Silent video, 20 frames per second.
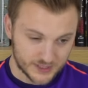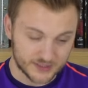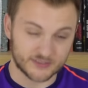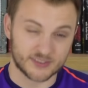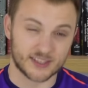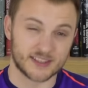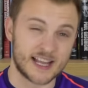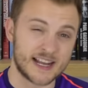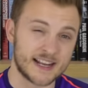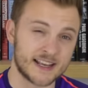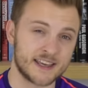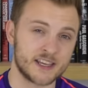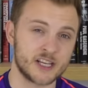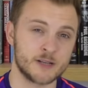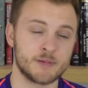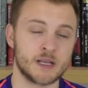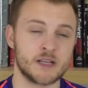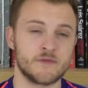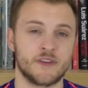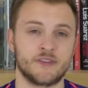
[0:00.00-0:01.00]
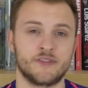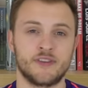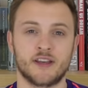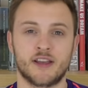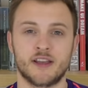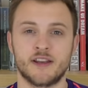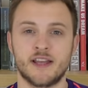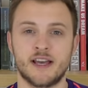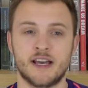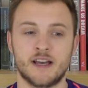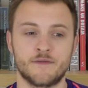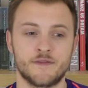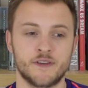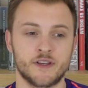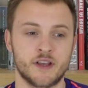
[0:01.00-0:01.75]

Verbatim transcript: Solanke, you play the second half,